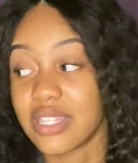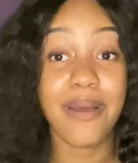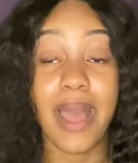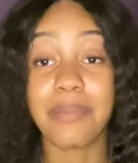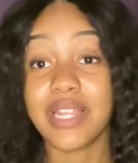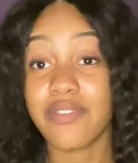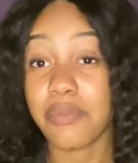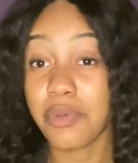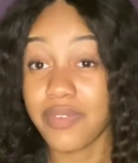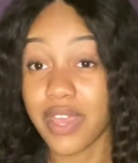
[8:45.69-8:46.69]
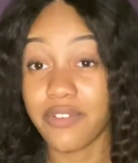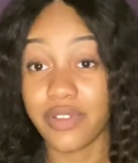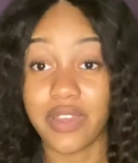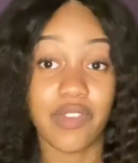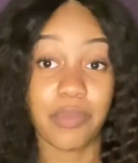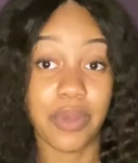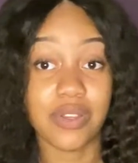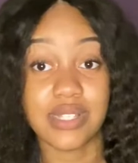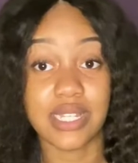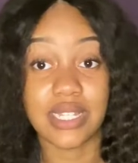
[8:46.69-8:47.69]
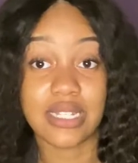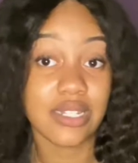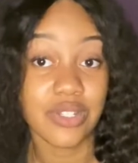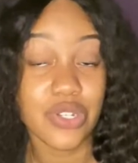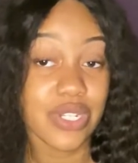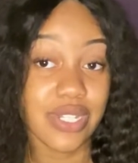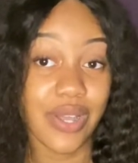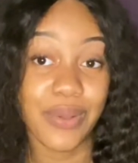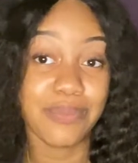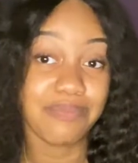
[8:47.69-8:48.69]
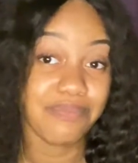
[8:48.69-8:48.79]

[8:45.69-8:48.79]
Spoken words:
I believe I'm a very forgiving person. Just don't